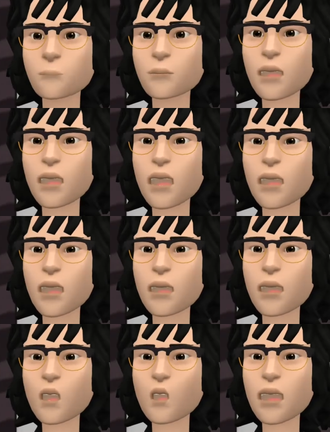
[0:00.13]
Hey kids,
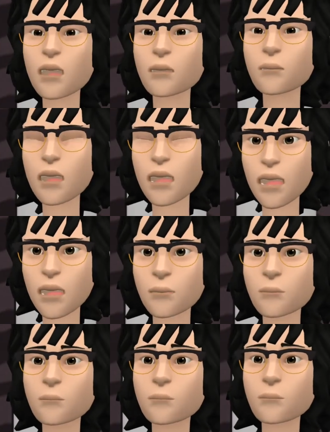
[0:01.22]
it's story time
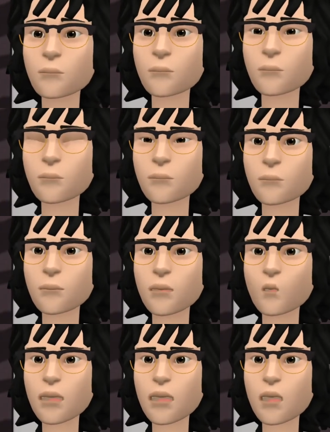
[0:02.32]
again.
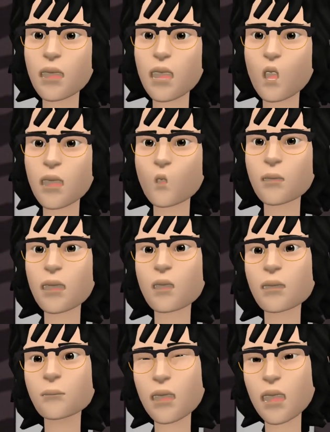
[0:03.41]
So gather around you
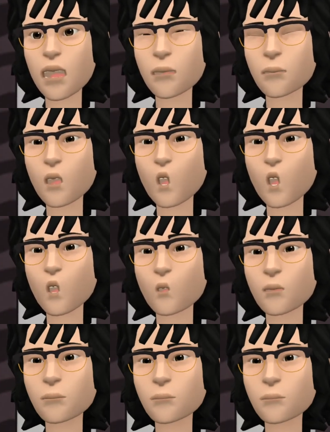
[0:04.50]
miserable little
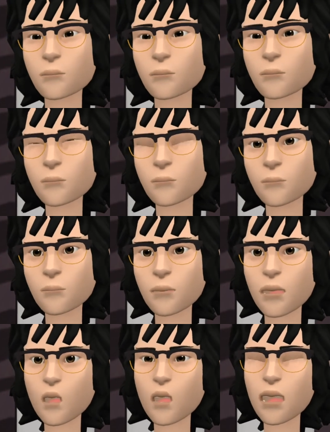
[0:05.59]
pukes.
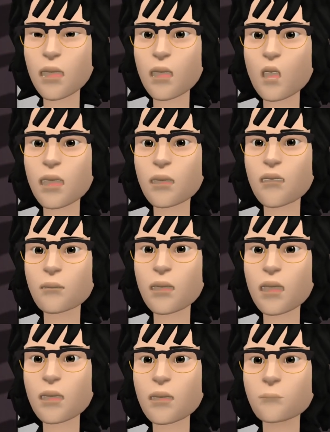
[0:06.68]
I got a request from
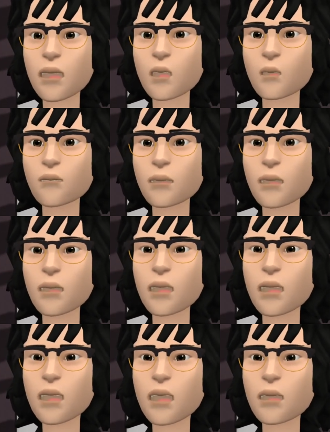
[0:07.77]
grandmother's vinyl
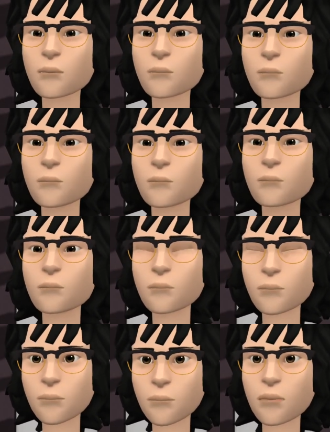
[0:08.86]
collection.
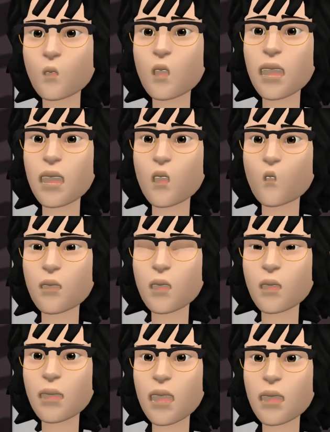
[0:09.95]
So without
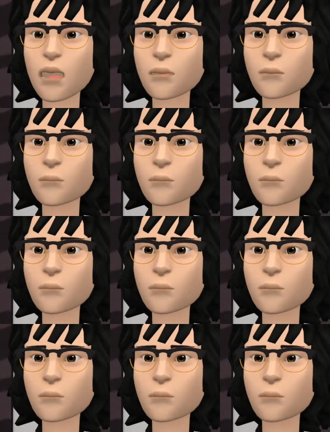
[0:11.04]
further delay,